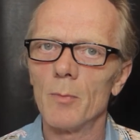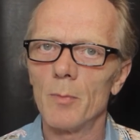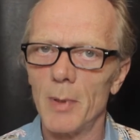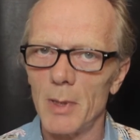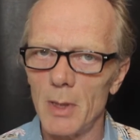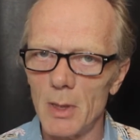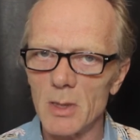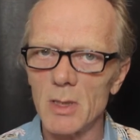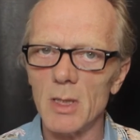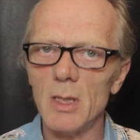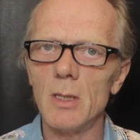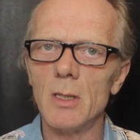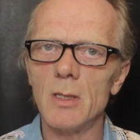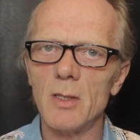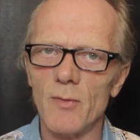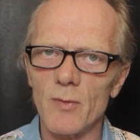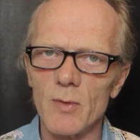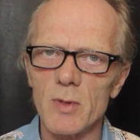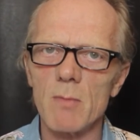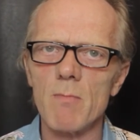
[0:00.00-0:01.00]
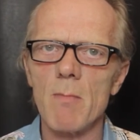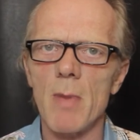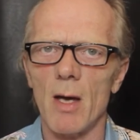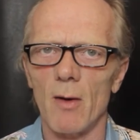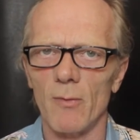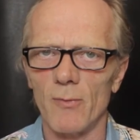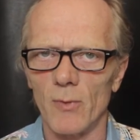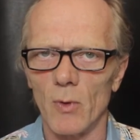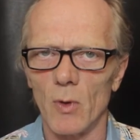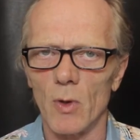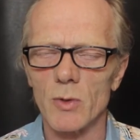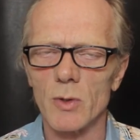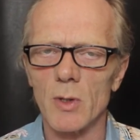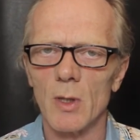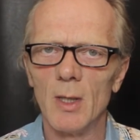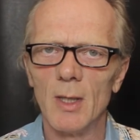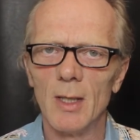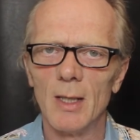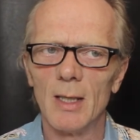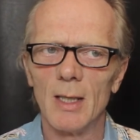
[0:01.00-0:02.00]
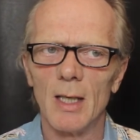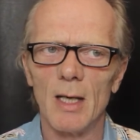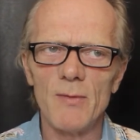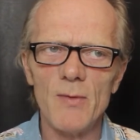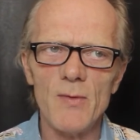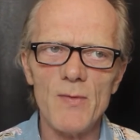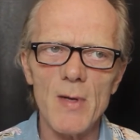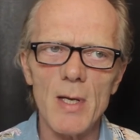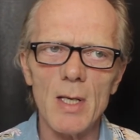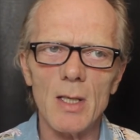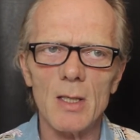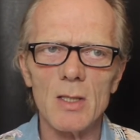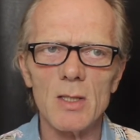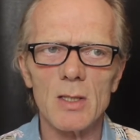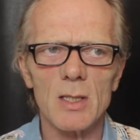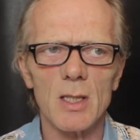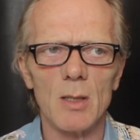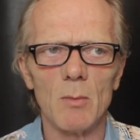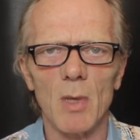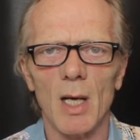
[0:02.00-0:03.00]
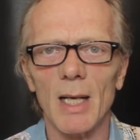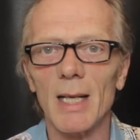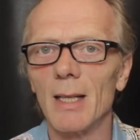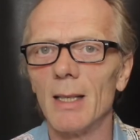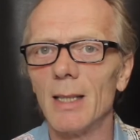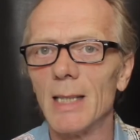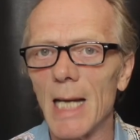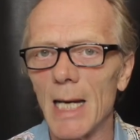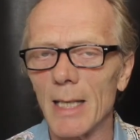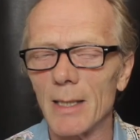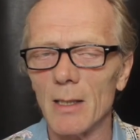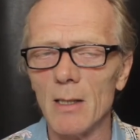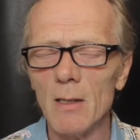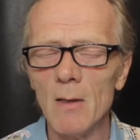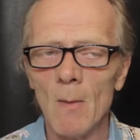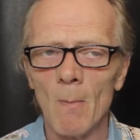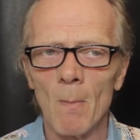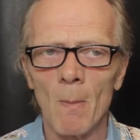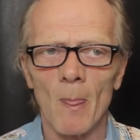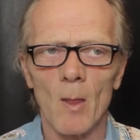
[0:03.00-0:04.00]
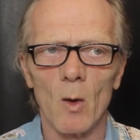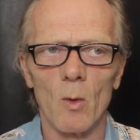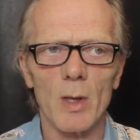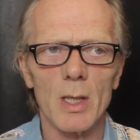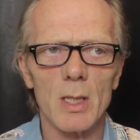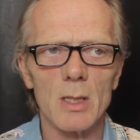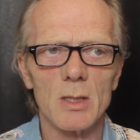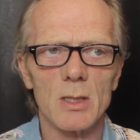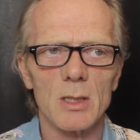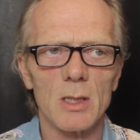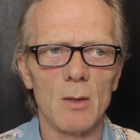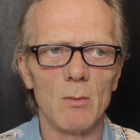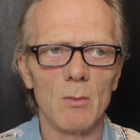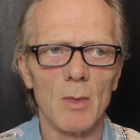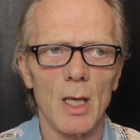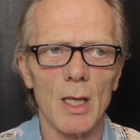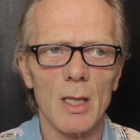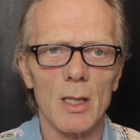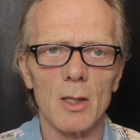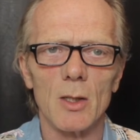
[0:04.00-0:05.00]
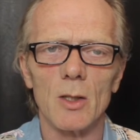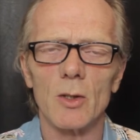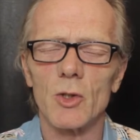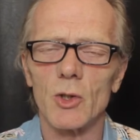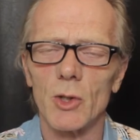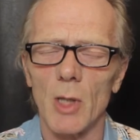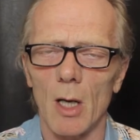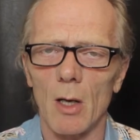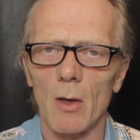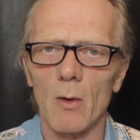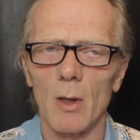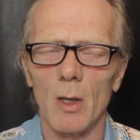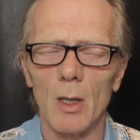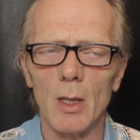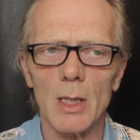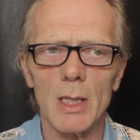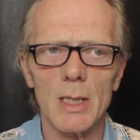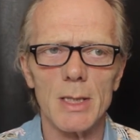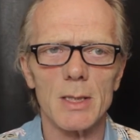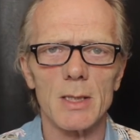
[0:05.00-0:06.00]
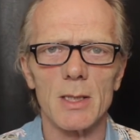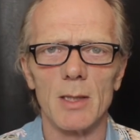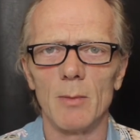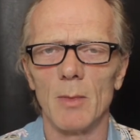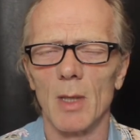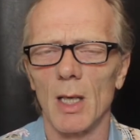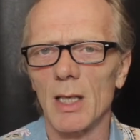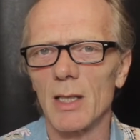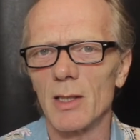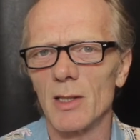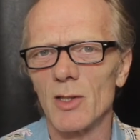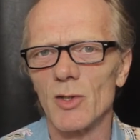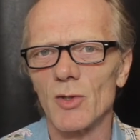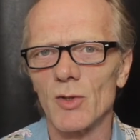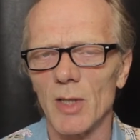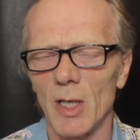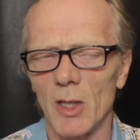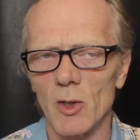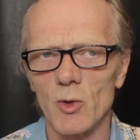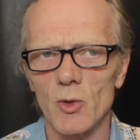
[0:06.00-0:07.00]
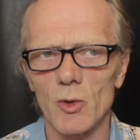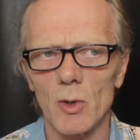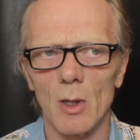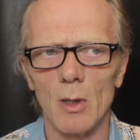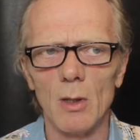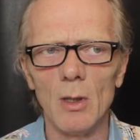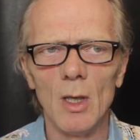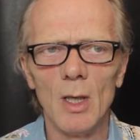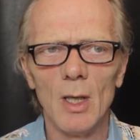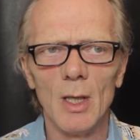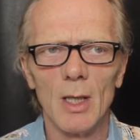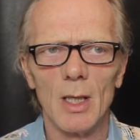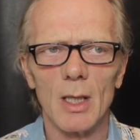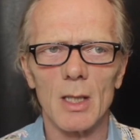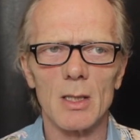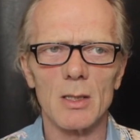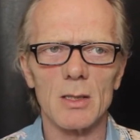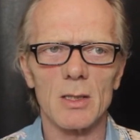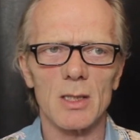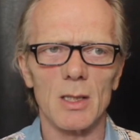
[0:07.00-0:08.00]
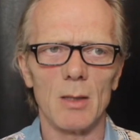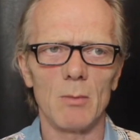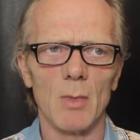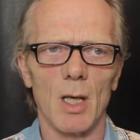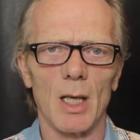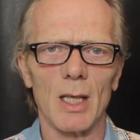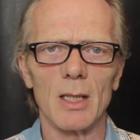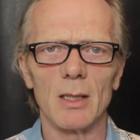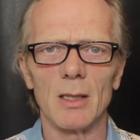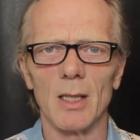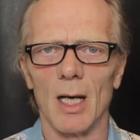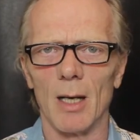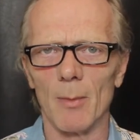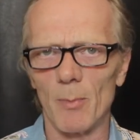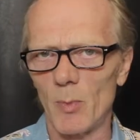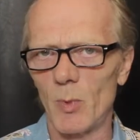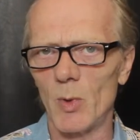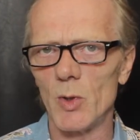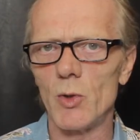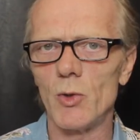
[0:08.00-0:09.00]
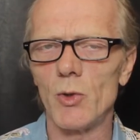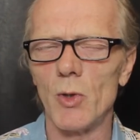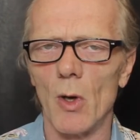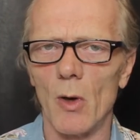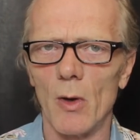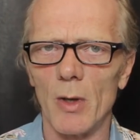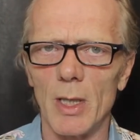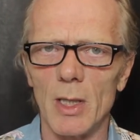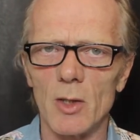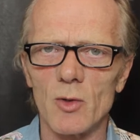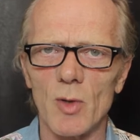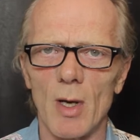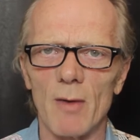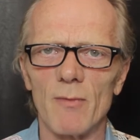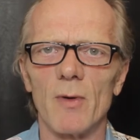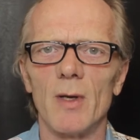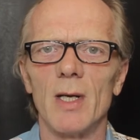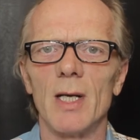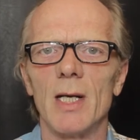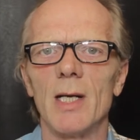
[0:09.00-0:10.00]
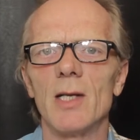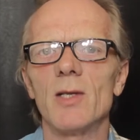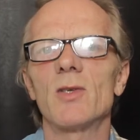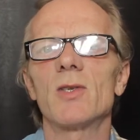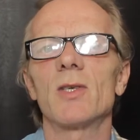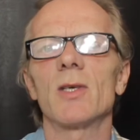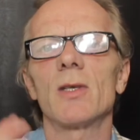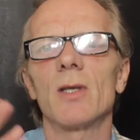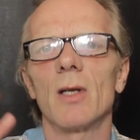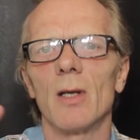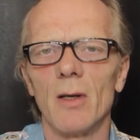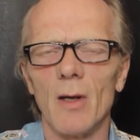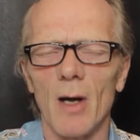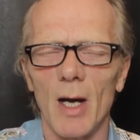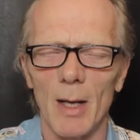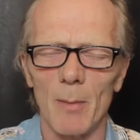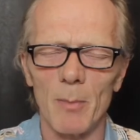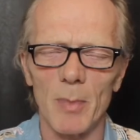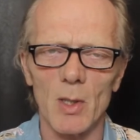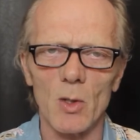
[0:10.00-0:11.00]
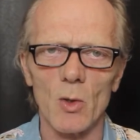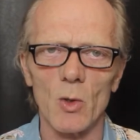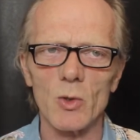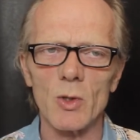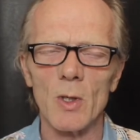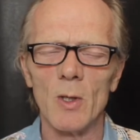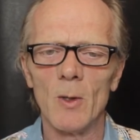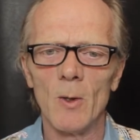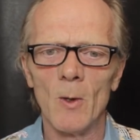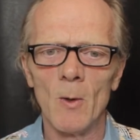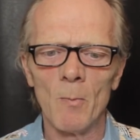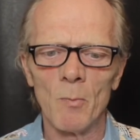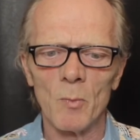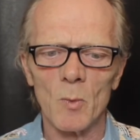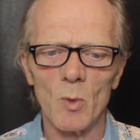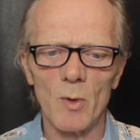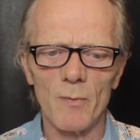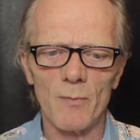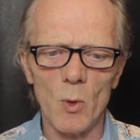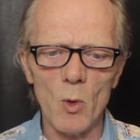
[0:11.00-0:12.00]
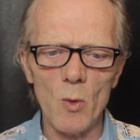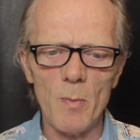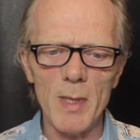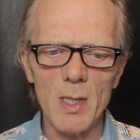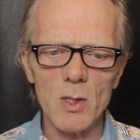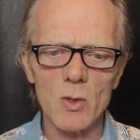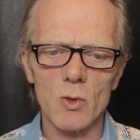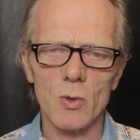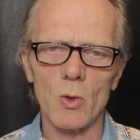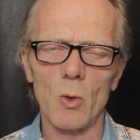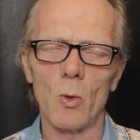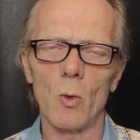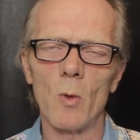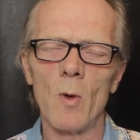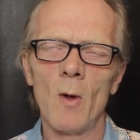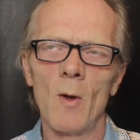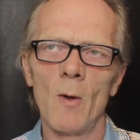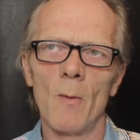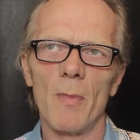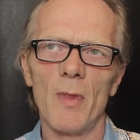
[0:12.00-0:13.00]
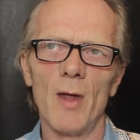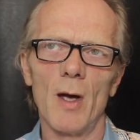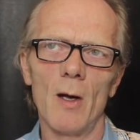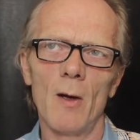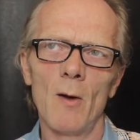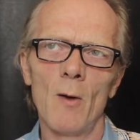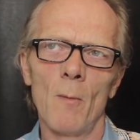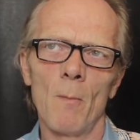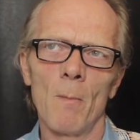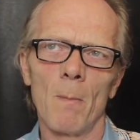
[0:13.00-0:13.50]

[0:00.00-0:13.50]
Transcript: But you see the difference in metaphors. Everything can seem like a ladder, or it can seem like a chakra, it can seem like an ascension, it can seem like an upward journey traveling into the light because We've all been taught that